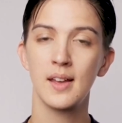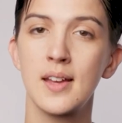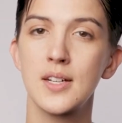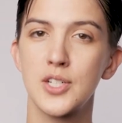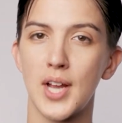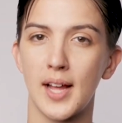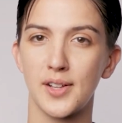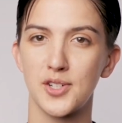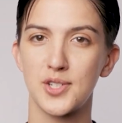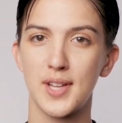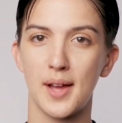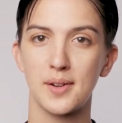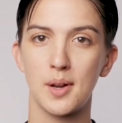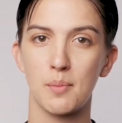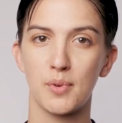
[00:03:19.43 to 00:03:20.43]
Challenge
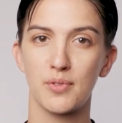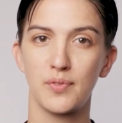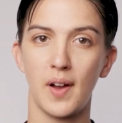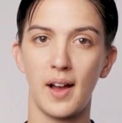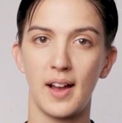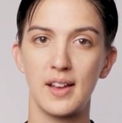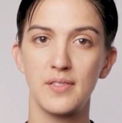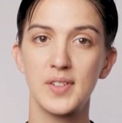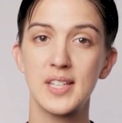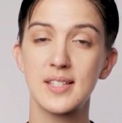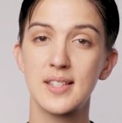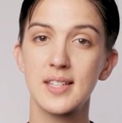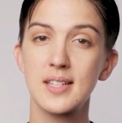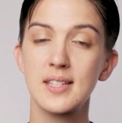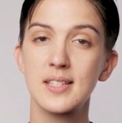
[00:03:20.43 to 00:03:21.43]
sound number 5 is
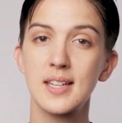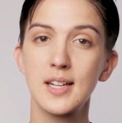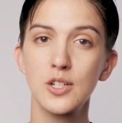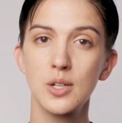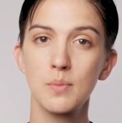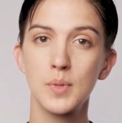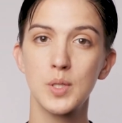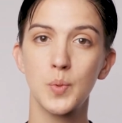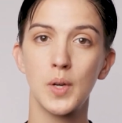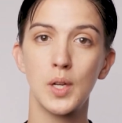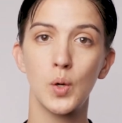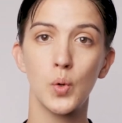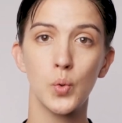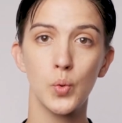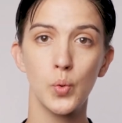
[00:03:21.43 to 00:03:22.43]
the distinction
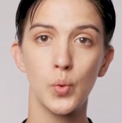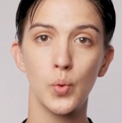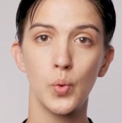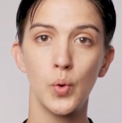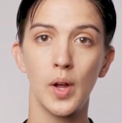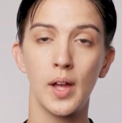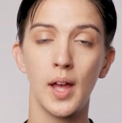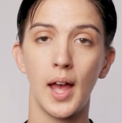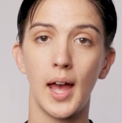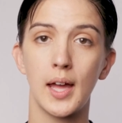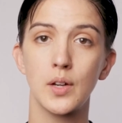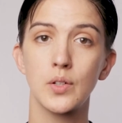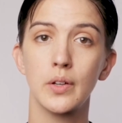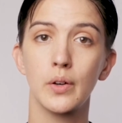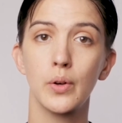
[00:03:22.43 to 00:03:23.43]
between u
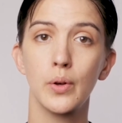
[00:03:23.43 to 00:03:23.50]
and